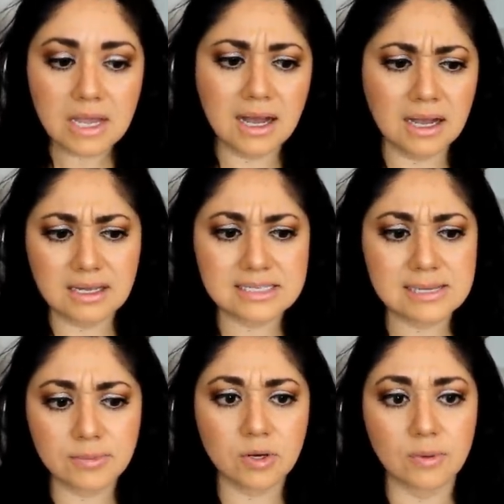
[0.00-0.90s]
a
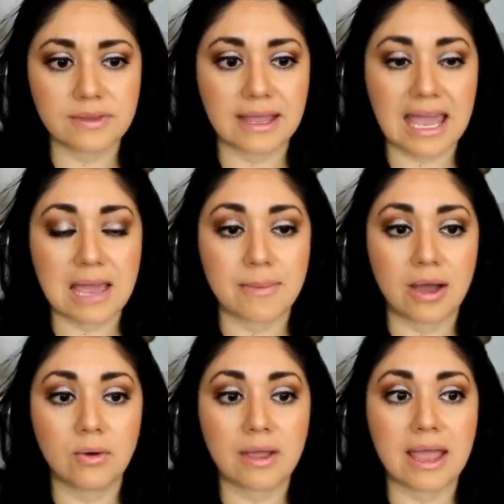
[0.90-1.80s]
similar one that came
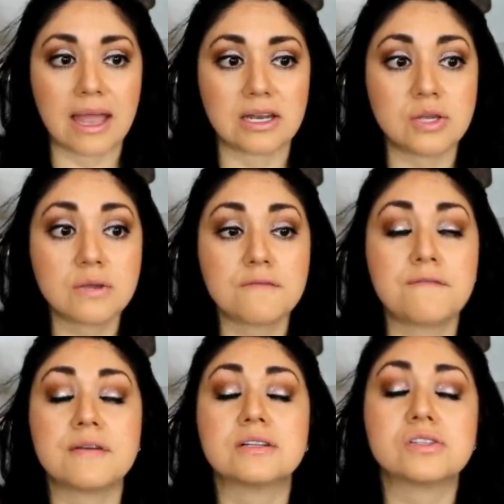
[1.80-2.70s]
out and you can
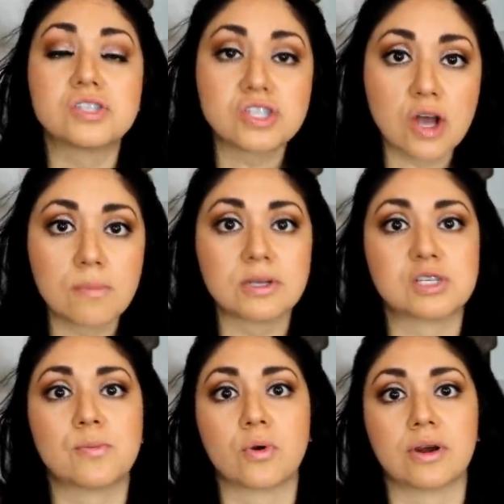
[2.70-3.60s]
fit so
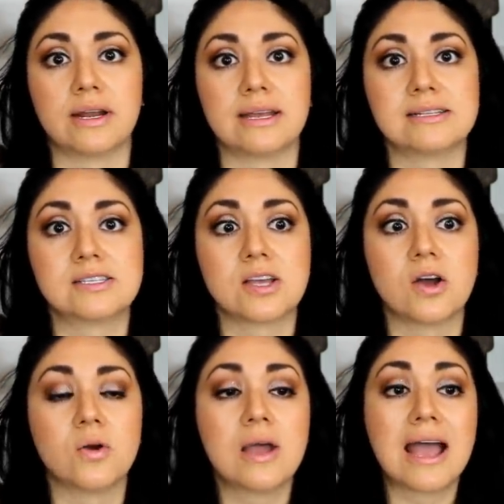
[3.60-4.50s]
much more in it.
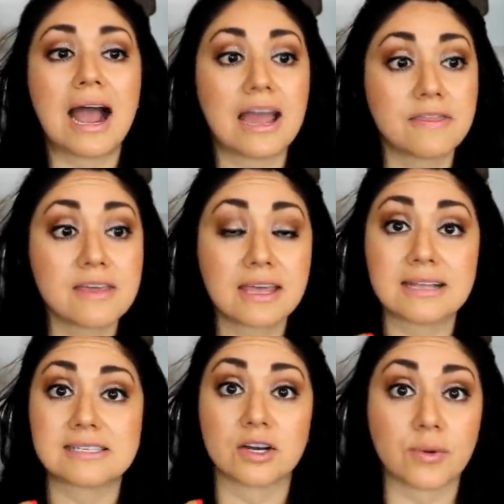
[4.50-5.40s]
So I think
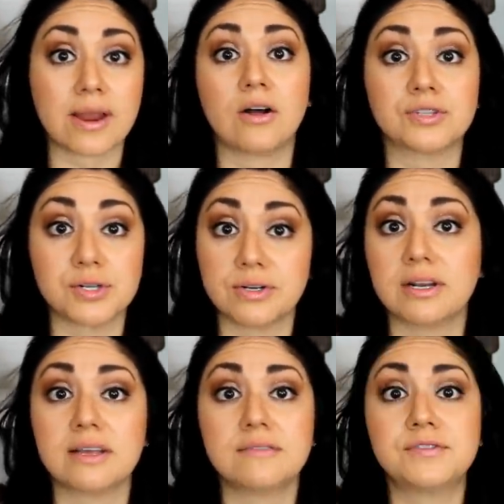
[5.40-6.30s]
it's a great
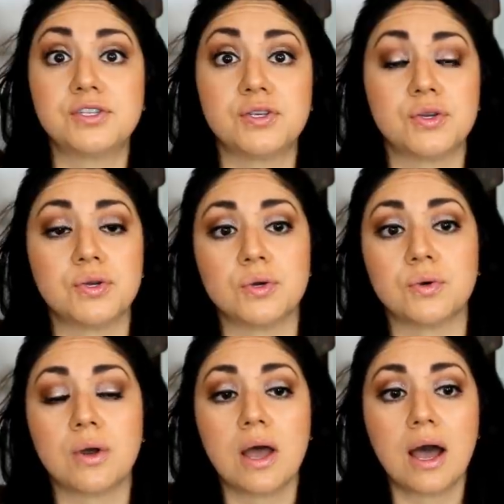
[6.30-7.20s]
alternative
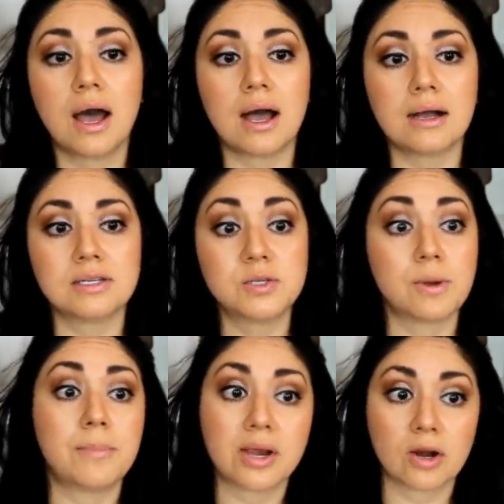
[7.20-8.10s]
to uh,
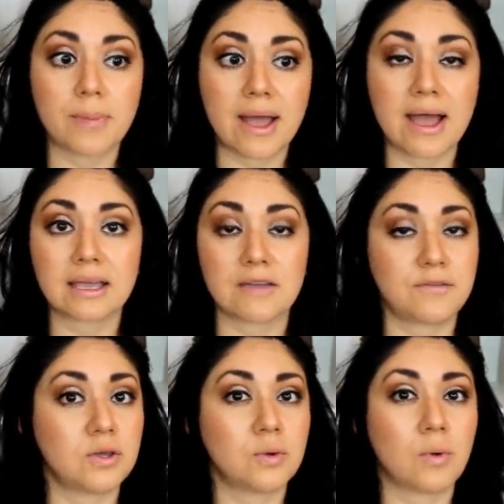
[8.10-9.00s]
to a bigger bag
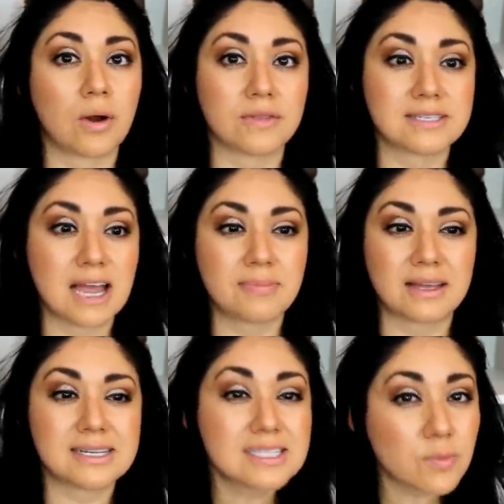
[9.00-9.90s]
if you are the type
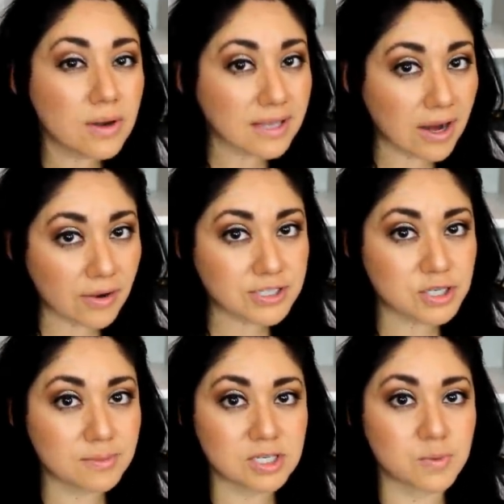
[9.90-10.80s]
that doesn't want to carry
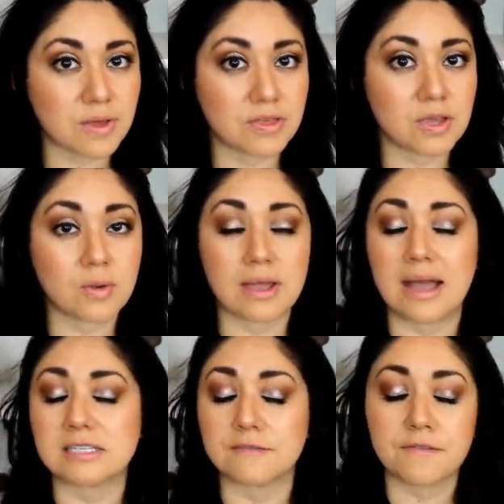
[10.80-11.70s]
too much with you. It
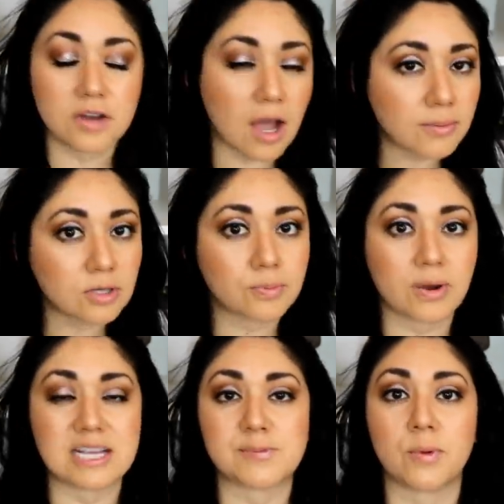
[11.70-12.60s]
has a phenomenal
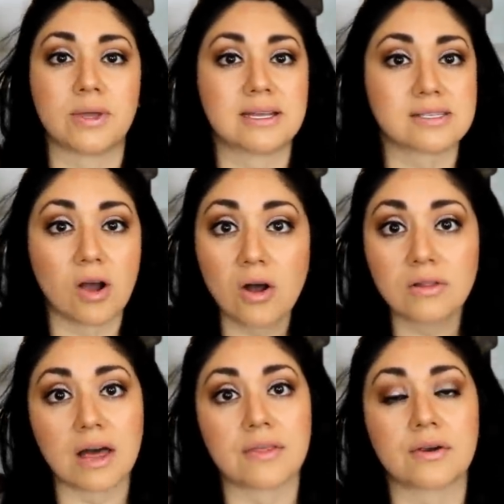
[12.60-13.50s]
price point. It's
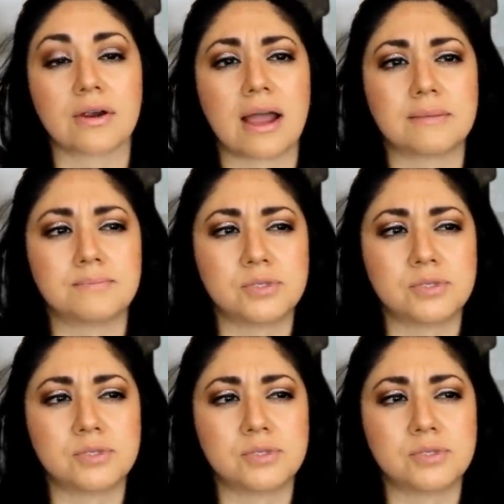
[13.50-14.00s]
all leather. I